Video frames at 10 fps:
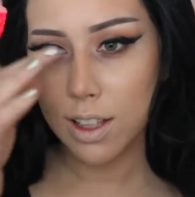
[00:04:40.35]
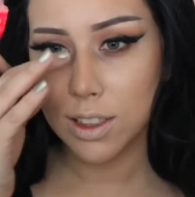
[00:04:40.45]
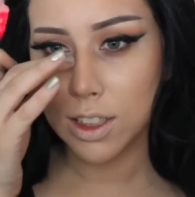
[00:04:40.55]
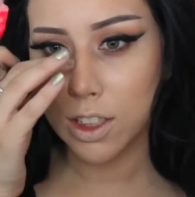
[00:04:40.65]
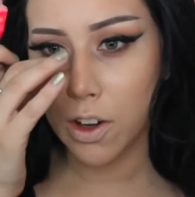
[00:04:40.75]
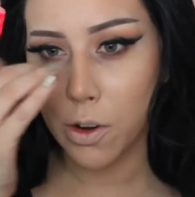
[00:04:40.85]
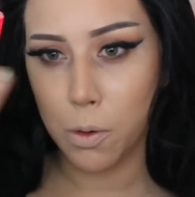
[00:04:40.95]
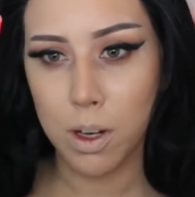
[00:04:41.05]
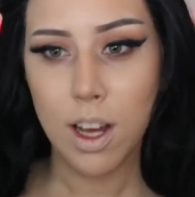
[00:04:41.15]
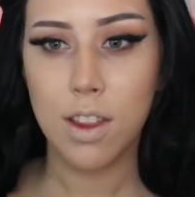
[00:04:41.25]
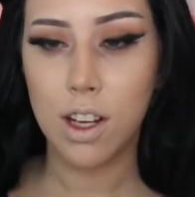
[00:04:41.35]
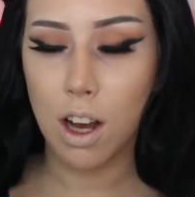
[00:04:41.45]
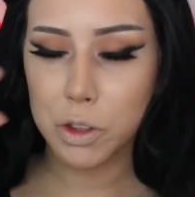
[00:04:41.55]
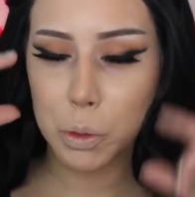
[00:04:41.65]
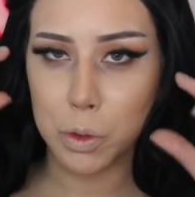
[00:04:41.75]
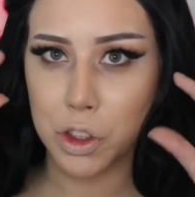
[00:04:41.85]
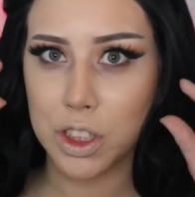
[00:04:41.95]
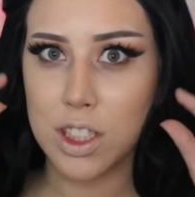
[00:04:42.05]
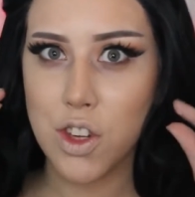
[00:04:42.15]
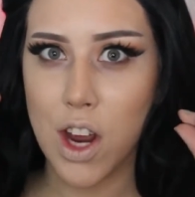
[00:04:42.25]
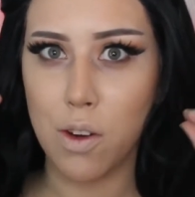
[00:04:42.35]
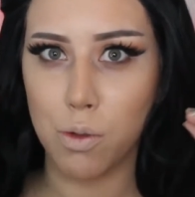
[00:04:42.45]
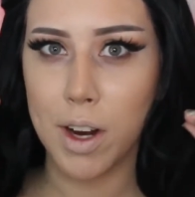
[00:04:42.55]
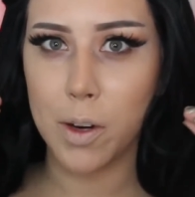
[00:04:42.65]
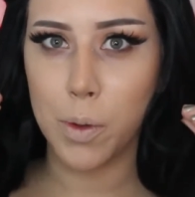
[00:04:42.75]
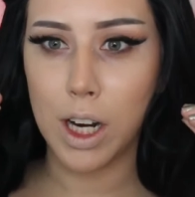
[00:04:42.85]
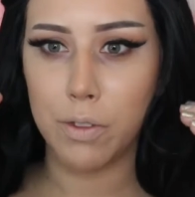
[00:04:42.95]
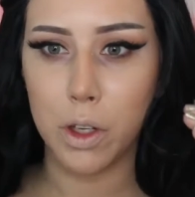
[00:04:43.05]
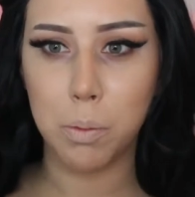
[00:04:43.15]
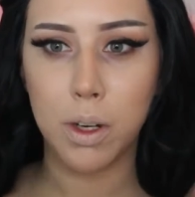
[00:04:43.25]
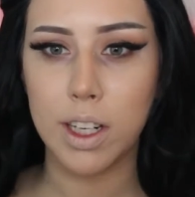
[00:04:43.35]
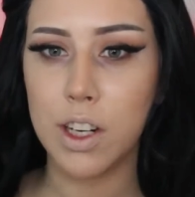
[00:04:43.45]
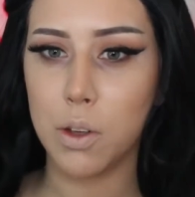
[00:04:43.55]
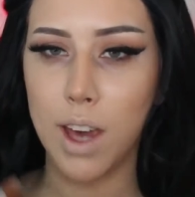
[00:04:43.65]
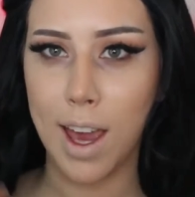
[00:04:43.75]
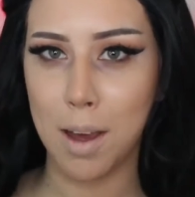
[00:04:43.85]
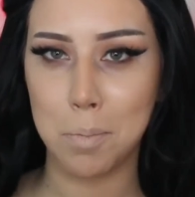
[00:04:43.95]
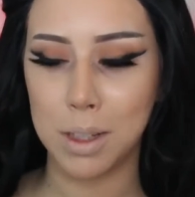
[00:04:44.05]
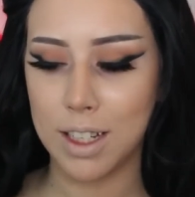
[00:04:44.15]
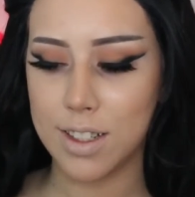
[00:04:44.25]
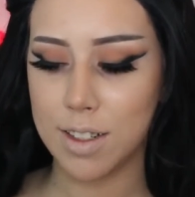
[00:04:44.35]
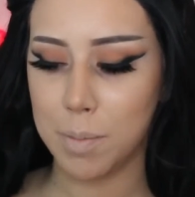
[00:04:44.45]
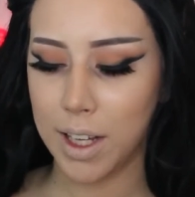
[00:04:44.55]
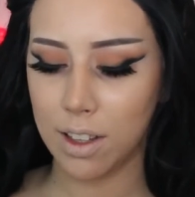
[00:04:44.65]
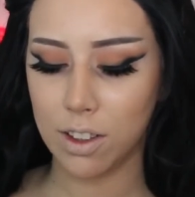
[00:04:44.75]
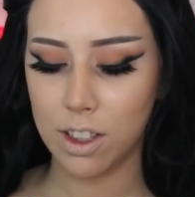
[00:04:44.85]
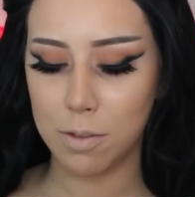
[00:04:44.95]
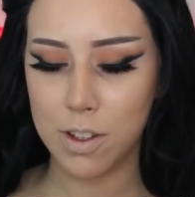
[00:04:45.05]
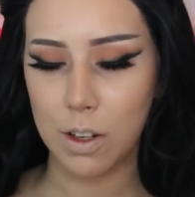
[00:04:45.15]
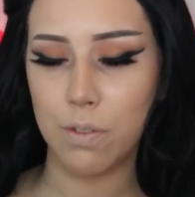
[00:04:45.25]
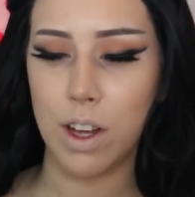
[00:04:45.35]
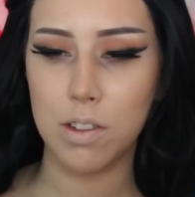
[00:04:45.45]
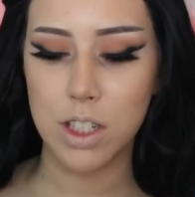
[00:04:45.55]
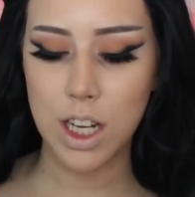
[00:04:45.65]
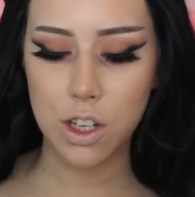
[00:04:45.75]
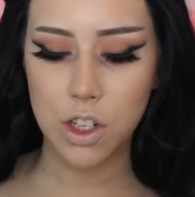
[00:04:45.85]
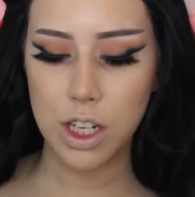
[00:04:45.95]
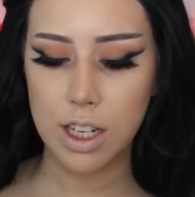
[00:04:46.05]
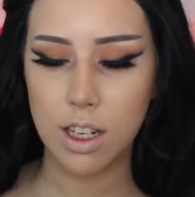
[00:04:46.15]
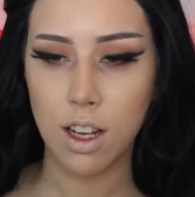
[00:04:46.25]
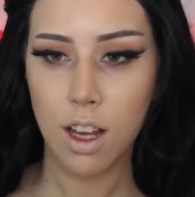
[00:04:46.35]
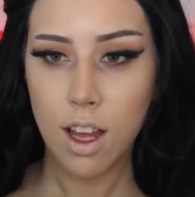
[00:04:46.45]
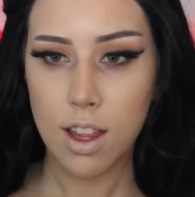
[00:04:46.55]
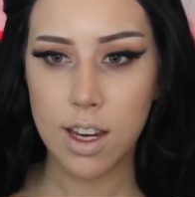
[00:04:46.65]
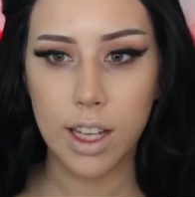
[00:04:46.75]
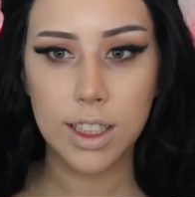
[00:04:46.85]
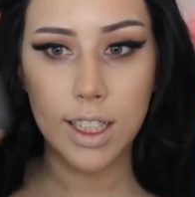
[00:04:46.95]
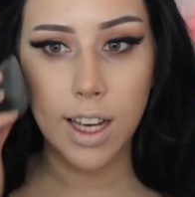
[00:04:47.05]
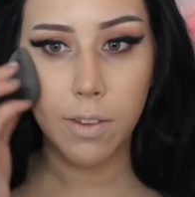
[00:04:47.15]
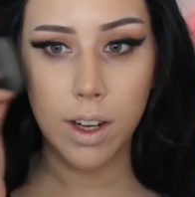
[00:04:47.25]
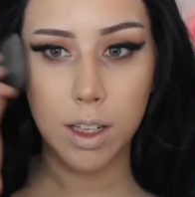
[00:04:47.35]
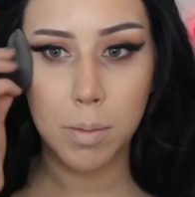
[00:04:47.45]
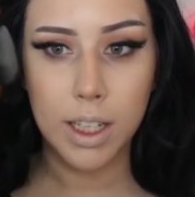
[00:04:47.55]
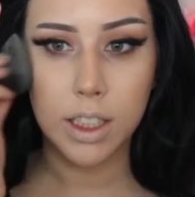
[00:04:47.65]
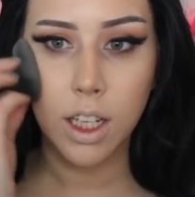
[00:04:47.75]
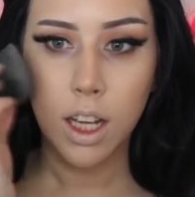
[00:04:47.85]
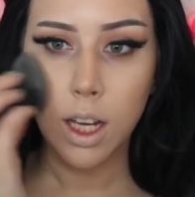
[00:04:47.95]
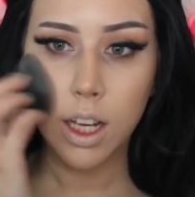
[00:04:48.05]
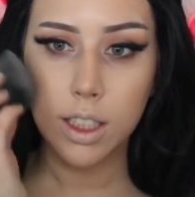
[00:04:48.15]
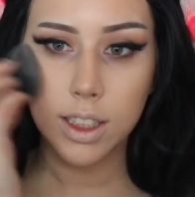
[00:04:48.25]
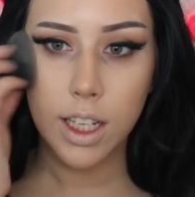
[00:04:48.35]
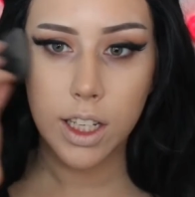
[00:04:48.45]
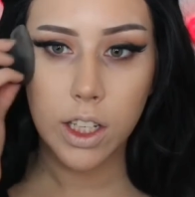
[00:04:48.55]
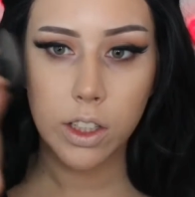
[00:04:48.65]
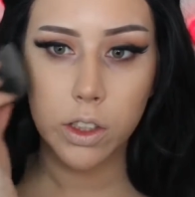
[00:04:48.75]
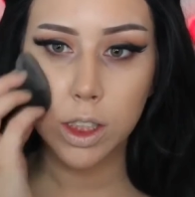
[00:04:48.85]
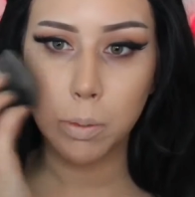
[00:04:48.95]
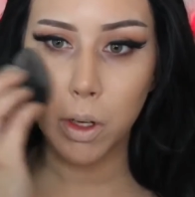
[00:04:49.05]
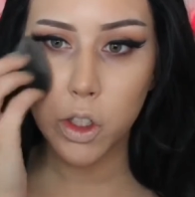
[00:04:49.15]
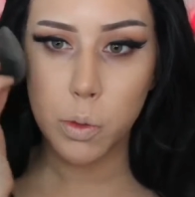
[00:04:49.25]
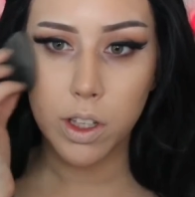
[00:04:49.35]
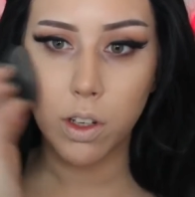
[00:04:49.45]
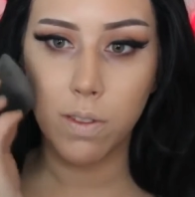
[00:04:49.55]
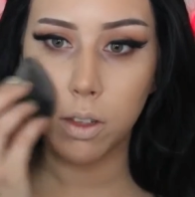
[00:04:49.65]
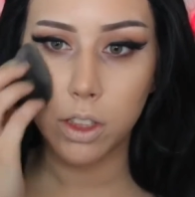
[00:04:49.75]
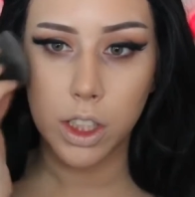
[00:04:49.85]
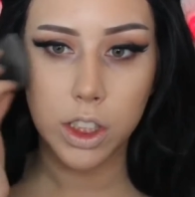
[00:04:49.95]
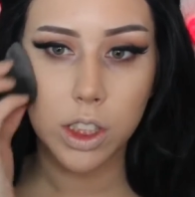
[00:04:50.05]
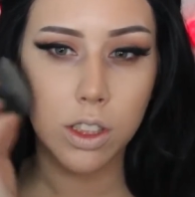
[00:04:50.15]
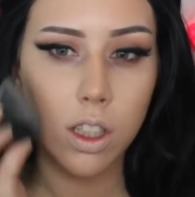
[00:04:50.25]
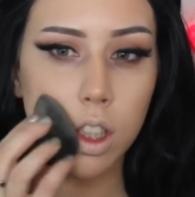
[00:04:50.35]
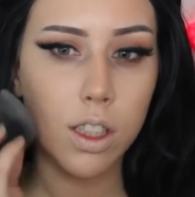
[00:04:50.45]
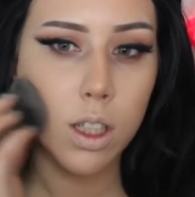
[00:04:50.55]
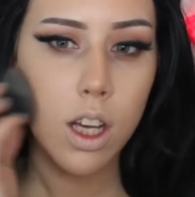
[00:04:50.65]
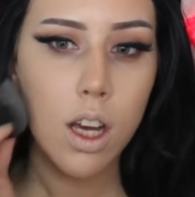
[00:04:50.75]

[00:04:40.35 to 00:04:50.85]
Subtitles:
and so the contour will just stay right wherever you put it and you can't blend it and make it look good with your foundation. The next thing I recommend is taking your sponge with your foundation on it